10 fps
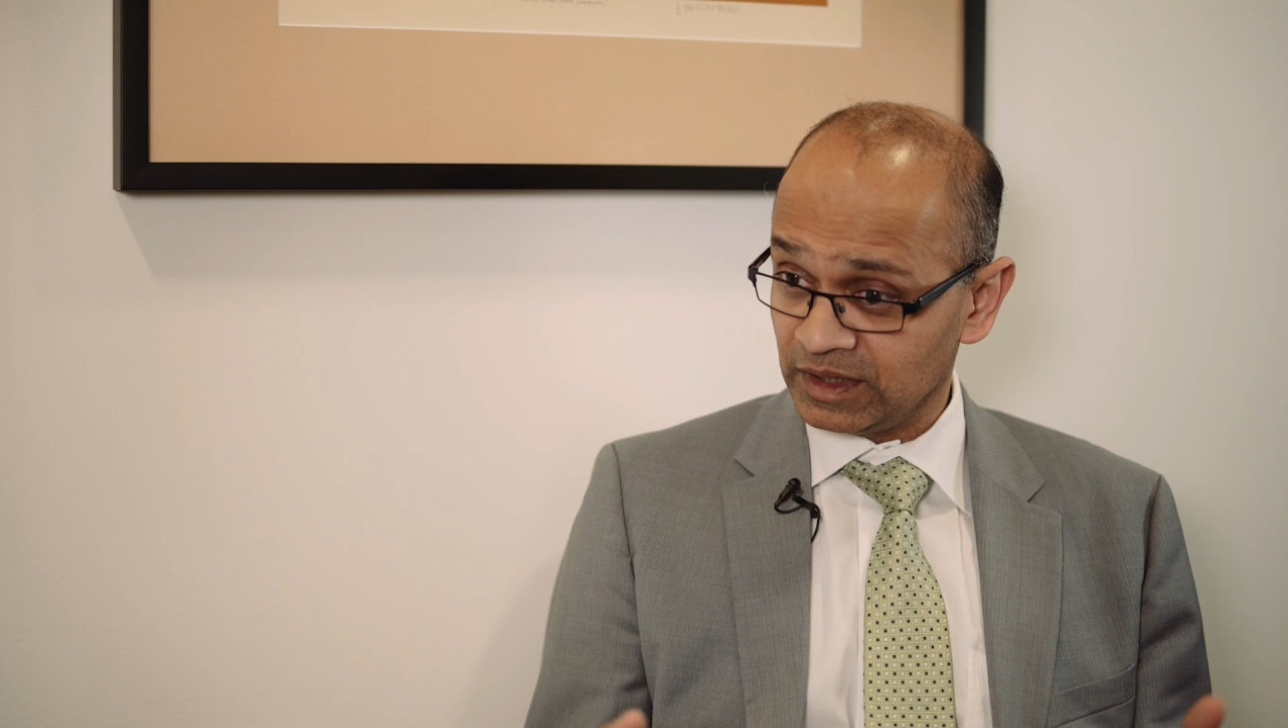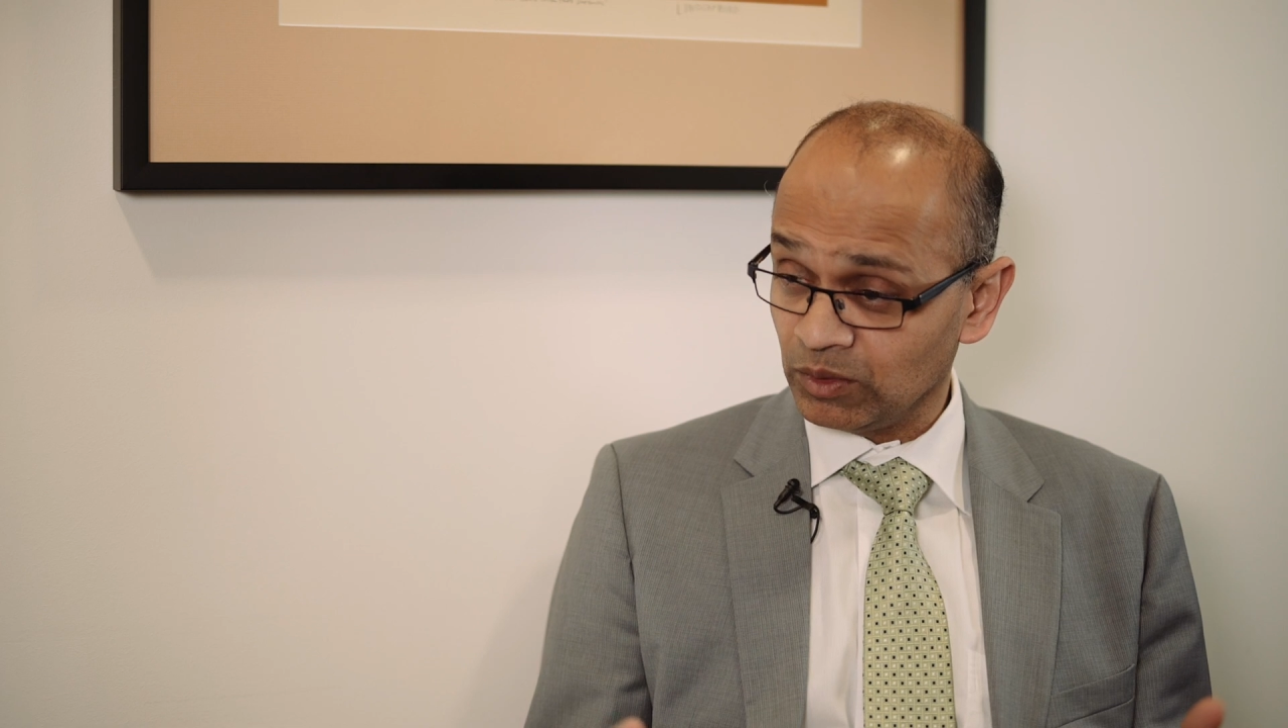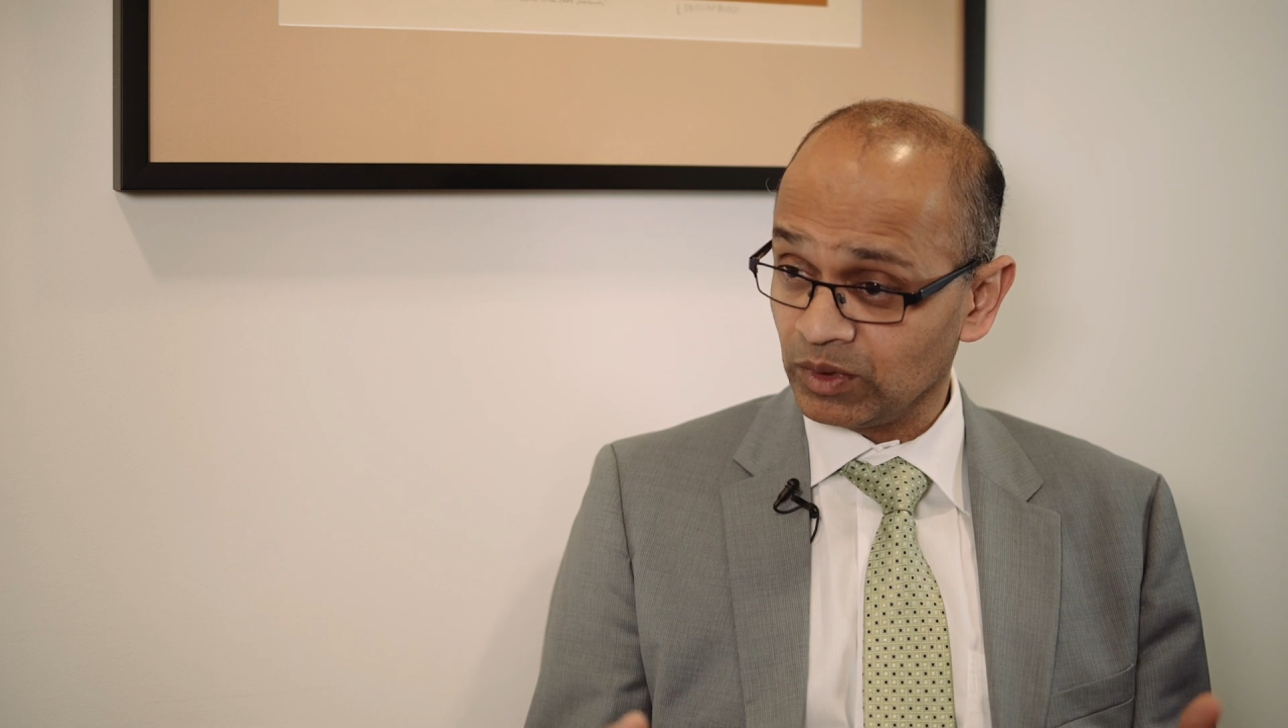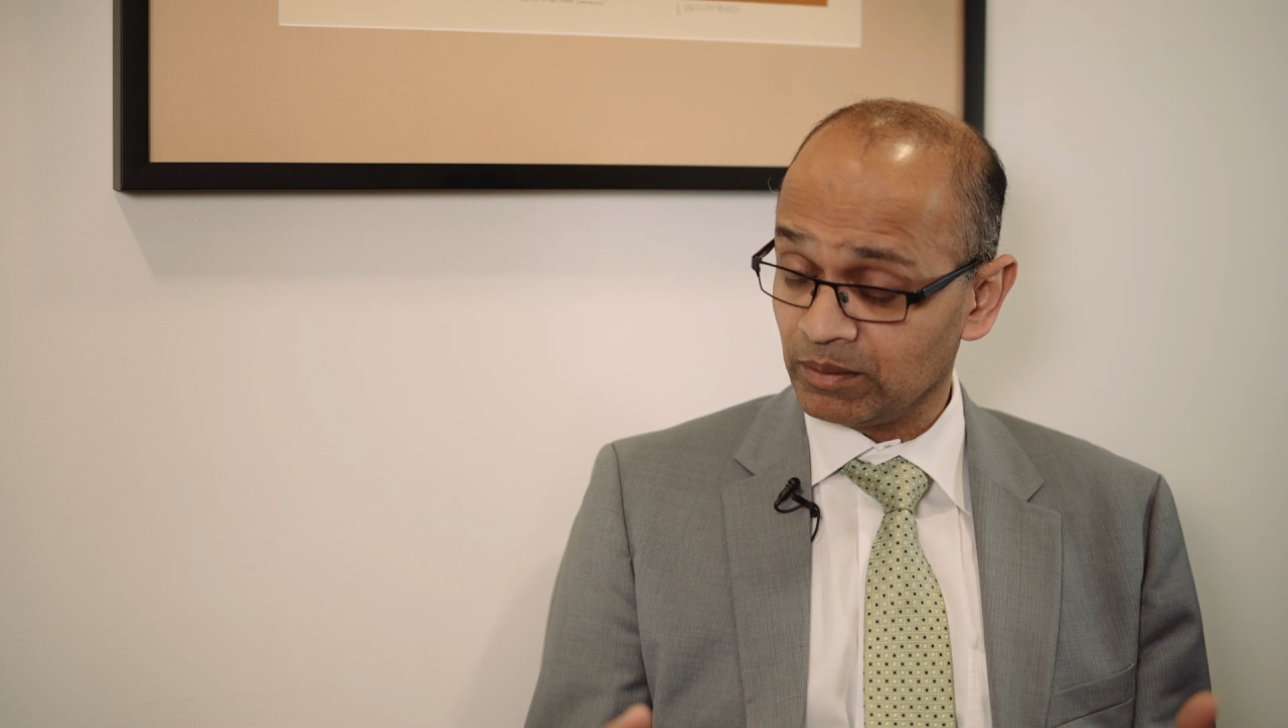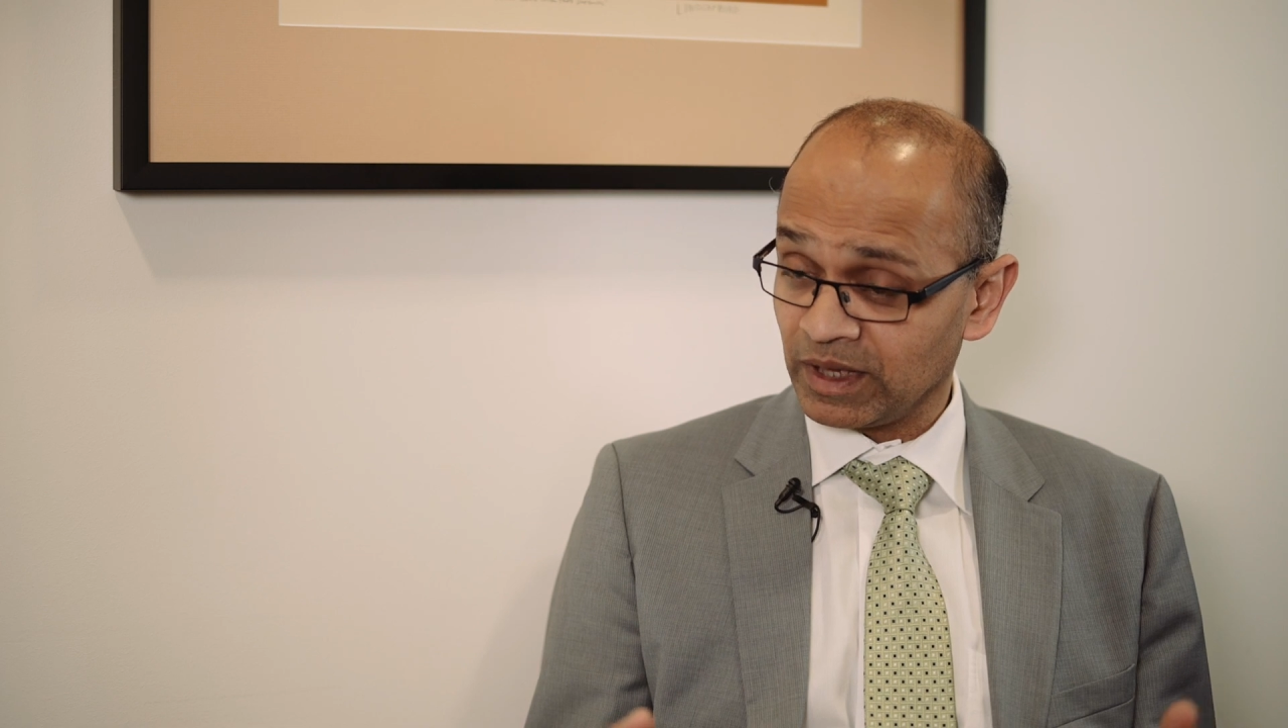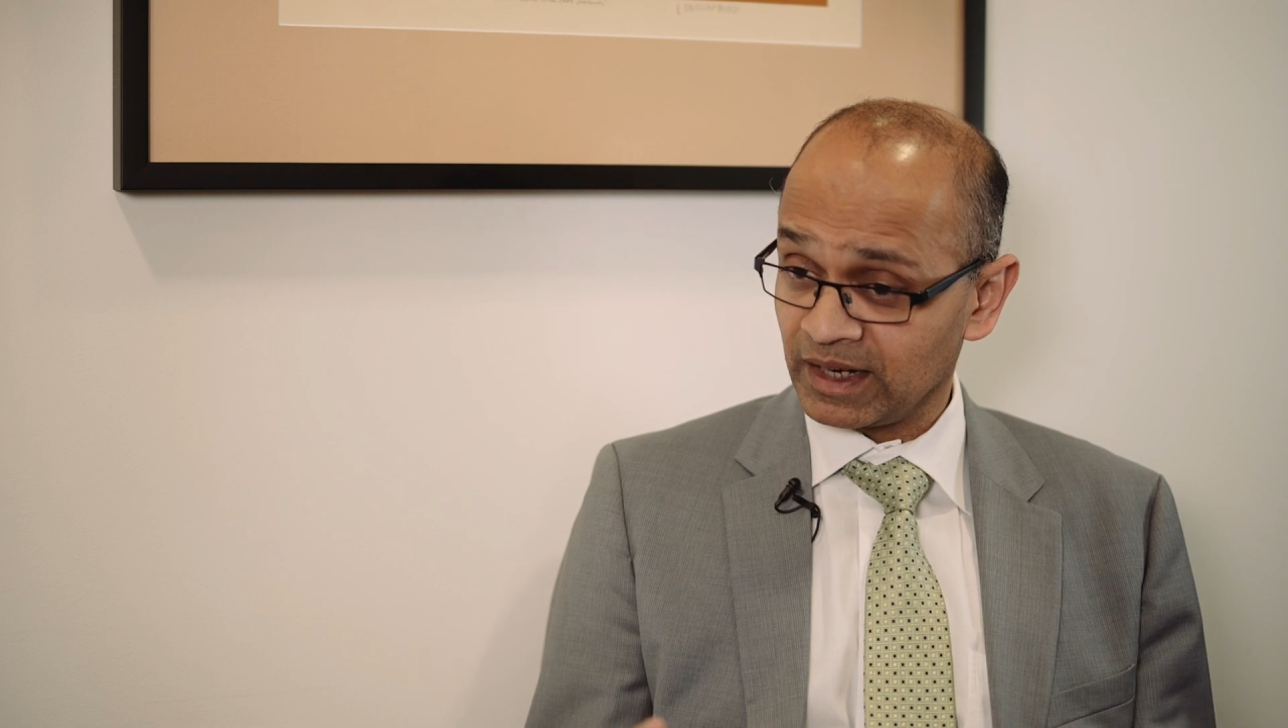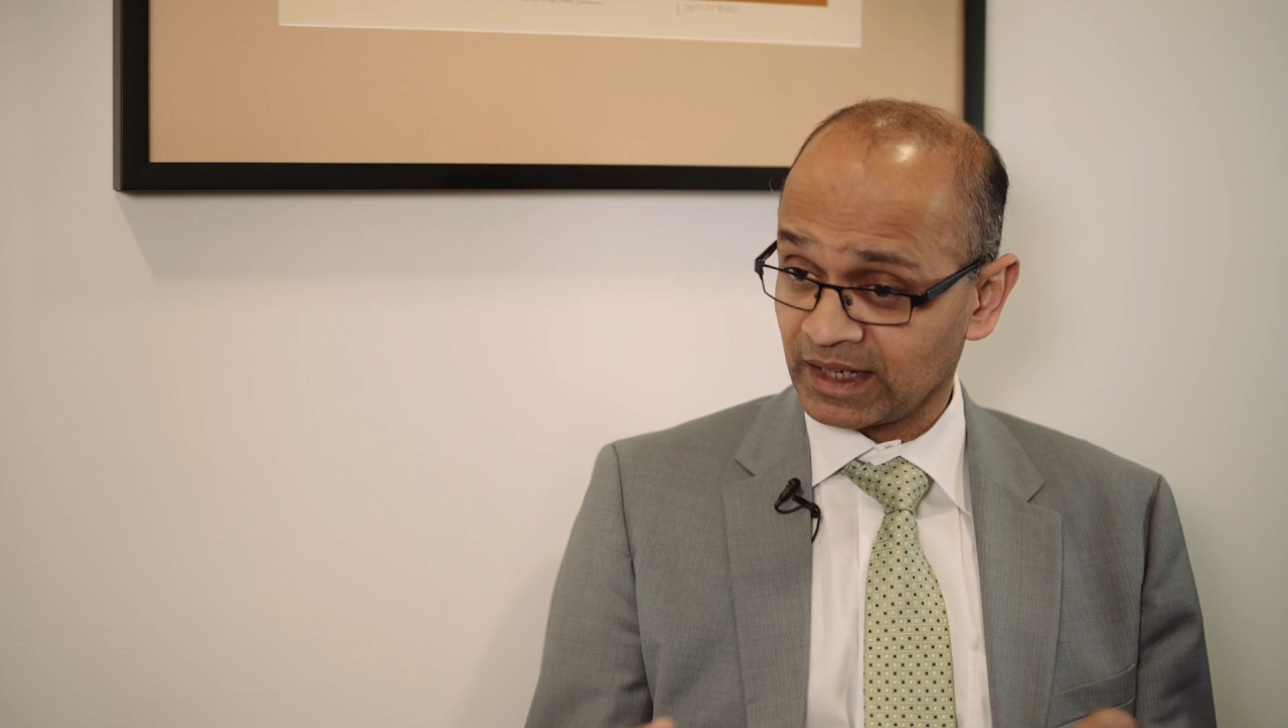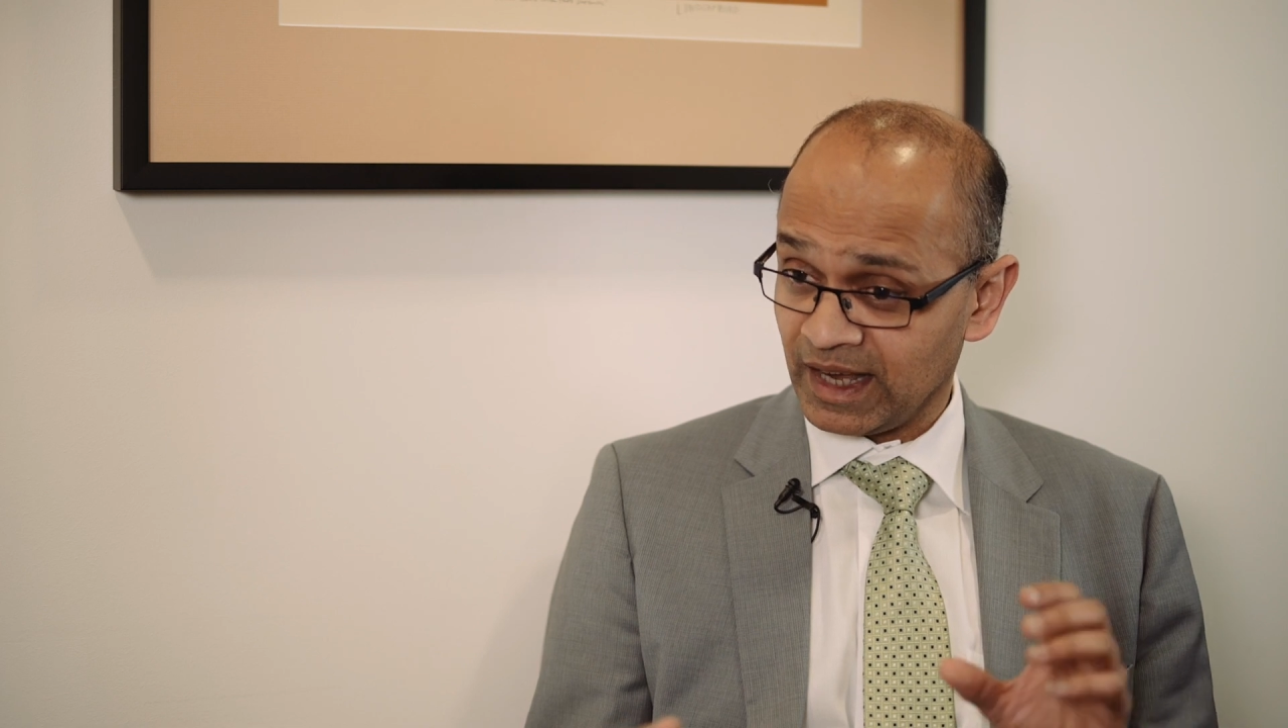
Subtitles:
deal with the bladder